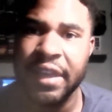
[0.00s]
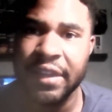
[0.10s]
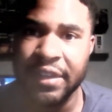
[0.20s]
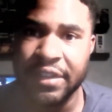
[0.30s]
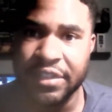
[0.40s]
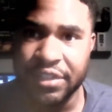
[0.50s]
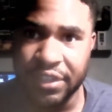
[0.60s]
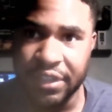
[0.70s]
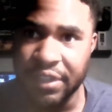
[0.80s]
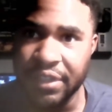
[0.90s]
And then
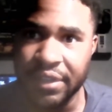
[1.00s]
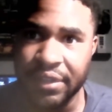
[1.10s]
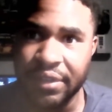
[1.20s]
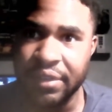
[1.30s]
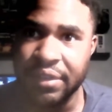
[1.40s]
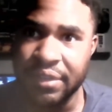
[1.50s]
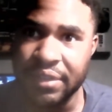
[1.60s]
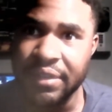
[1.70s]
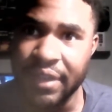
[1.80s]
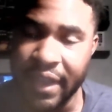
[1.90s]
she
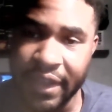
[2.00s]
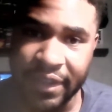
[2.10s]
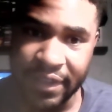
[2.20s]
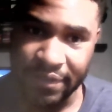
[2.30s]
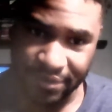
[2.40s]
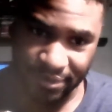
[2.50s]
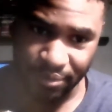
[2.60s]
handcuffs